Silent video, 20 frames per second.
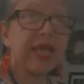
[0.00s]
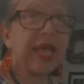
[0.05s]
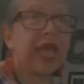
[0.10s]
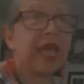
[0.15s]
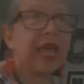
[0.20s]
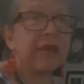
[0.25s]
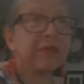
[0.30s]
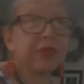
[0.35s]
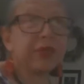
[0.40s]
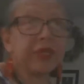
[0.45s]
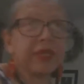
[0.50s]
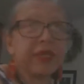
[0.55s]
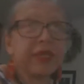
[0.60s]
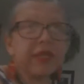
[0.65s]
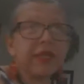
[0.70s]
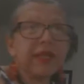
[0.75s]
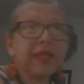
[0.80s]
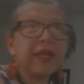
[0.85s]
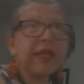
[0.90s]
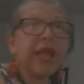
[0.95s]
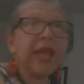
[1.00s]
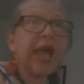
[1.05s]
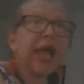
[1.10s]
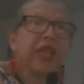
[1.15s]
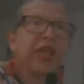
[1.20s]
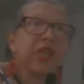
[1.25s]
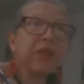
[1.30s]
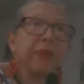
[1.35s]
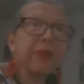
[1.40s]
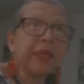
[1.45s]
and political
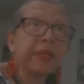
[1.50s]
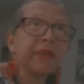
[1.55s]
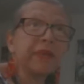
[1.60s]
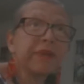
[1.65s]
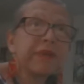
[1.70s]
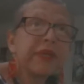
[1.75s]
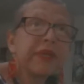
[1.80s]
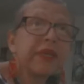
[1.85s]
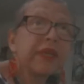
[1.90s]
acumen